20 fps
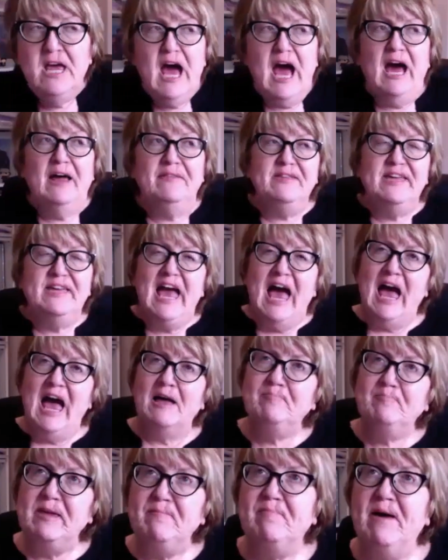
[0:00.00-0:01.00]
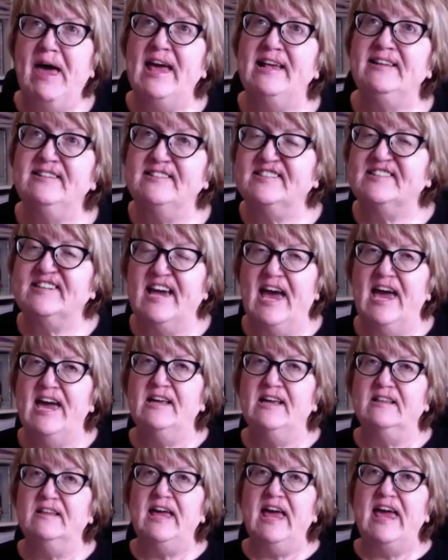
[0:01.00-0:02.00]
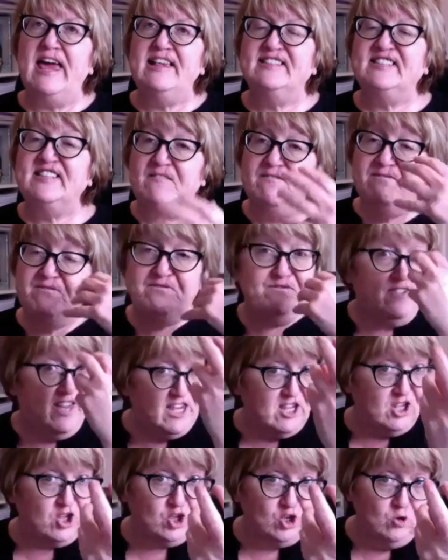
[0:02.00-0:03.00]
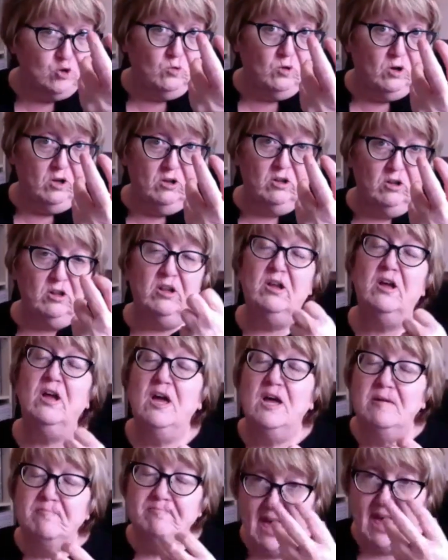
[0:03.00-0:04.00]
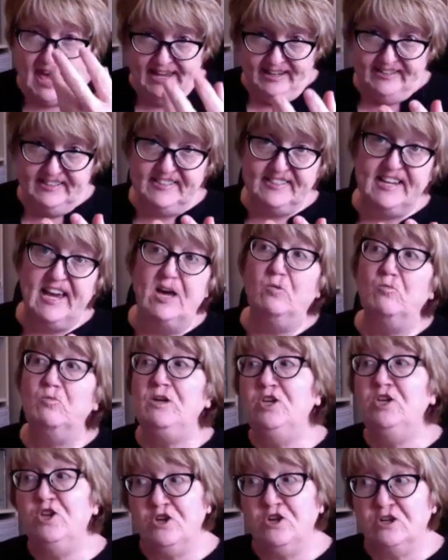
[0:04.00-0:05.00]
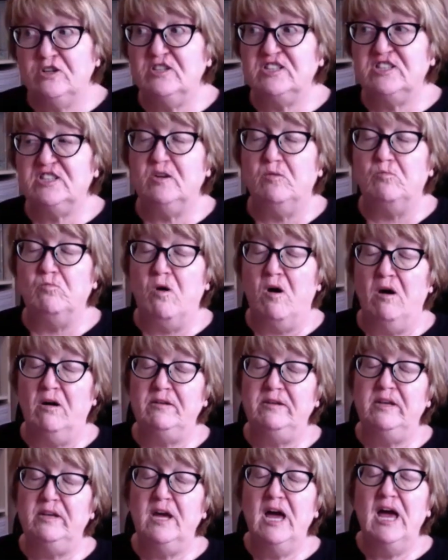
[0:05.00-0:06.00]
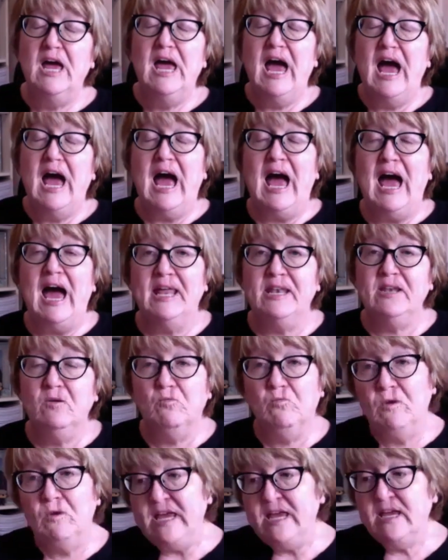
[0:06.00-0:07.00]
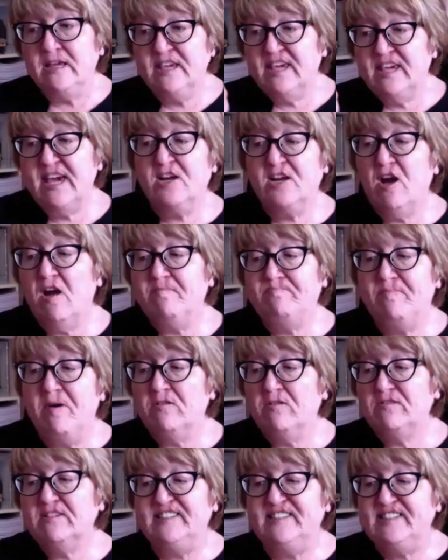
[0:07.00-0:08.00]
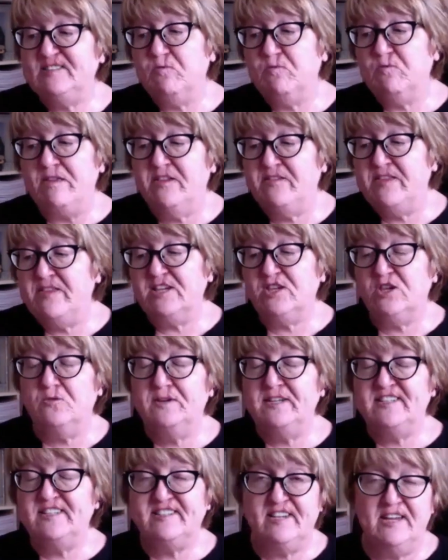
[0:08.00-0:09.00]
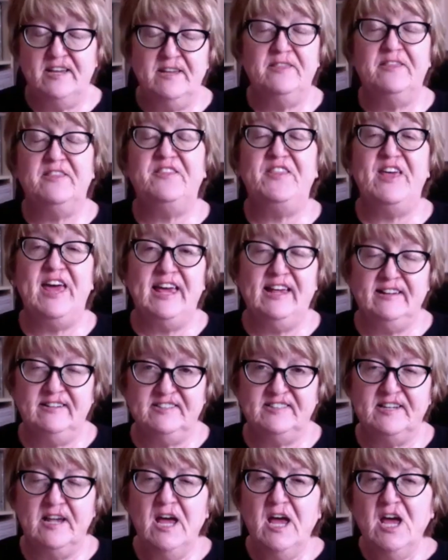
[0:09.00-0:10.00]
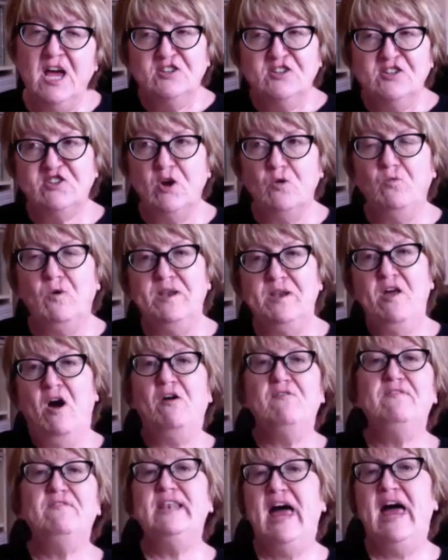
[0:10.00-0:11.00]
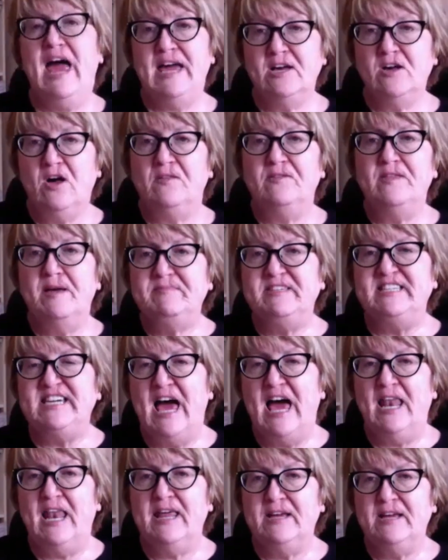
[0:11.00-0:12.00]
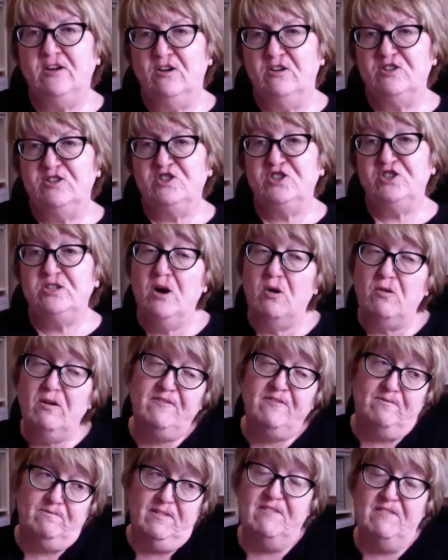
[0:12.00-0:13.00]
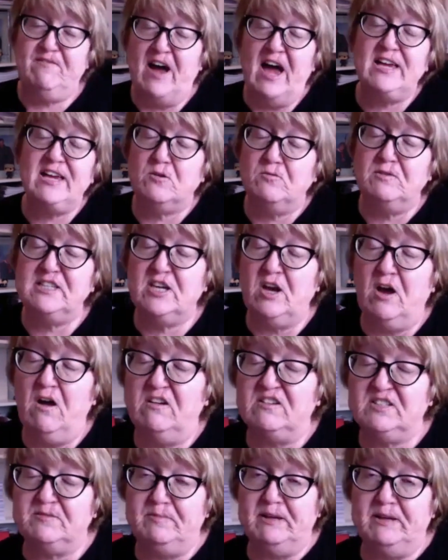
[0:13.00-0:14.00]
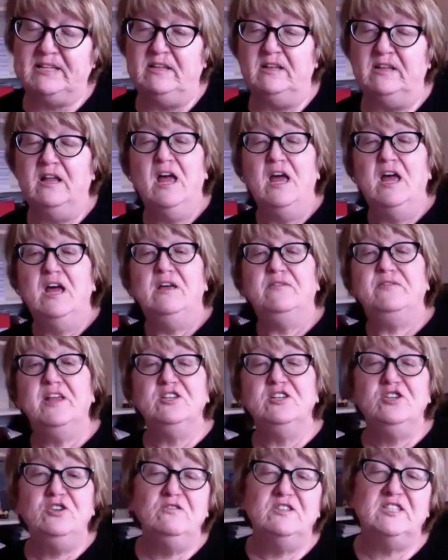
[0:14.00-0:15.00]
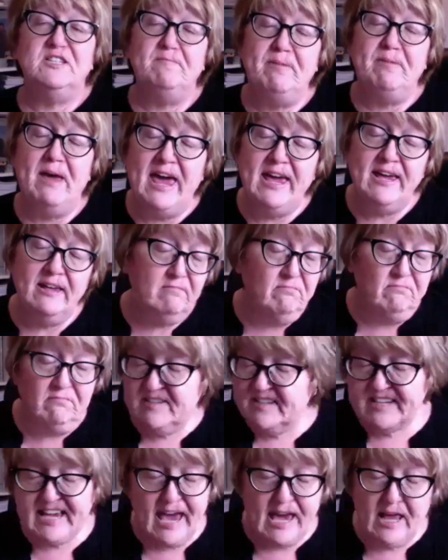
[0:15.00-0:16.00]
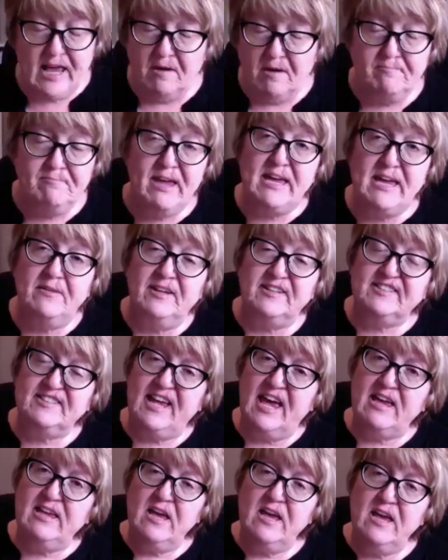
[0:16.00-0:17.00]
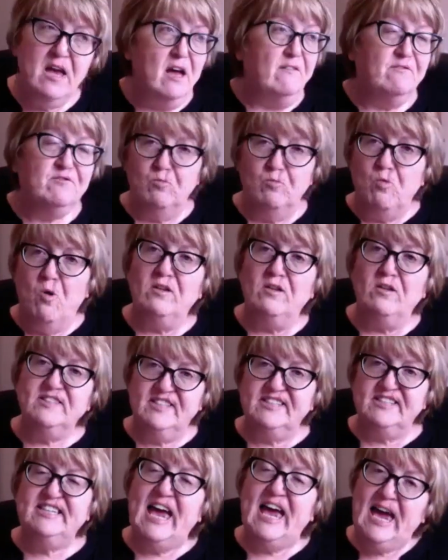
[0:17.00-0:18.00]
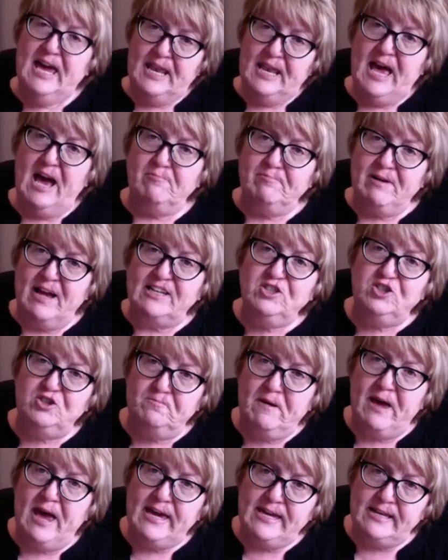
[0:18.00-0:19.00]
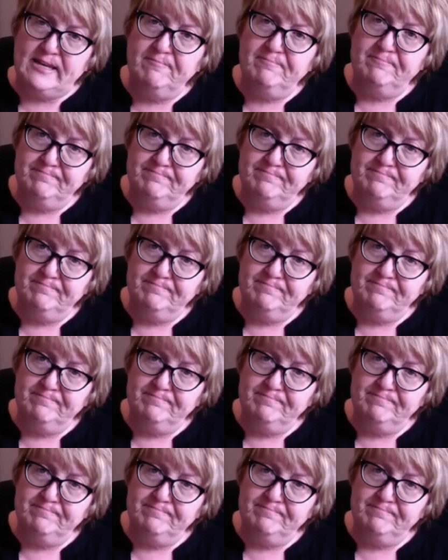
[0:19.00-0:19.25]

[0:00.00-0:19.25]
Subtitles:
And the Abbey pain scale is a visual pain scale. We look at someone and we tick off boxes whether they're doing certain things. So we're not relying on them telling us, you know, if I go into hospital, they'll use a pain scale on me and they'll say, from 1 to 10, how bad's your pain?